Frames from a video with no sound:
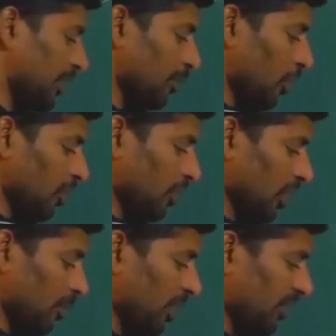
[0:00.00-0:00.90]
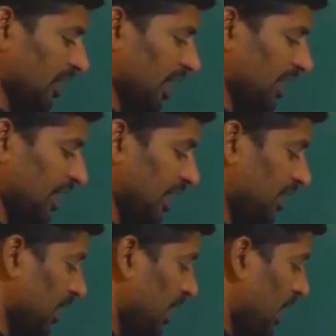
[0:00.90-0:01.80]
with molecular mass
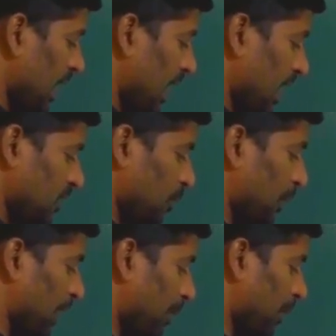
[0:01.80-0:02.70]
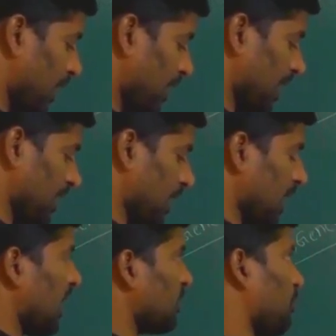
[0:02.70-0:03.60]
88 has PMR
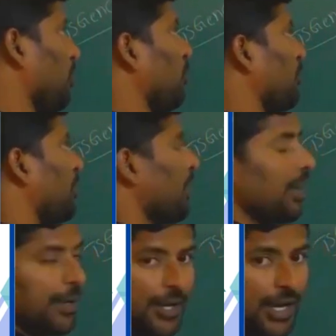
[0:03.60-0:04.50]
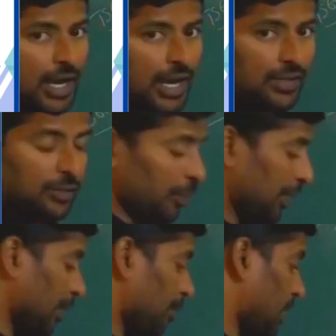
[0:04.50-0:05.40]
data as follows. Has
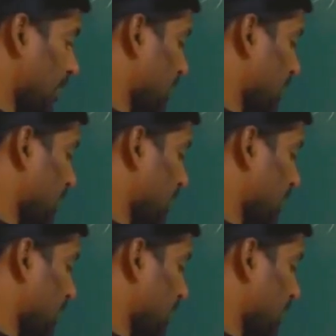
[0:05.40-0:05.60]
PMR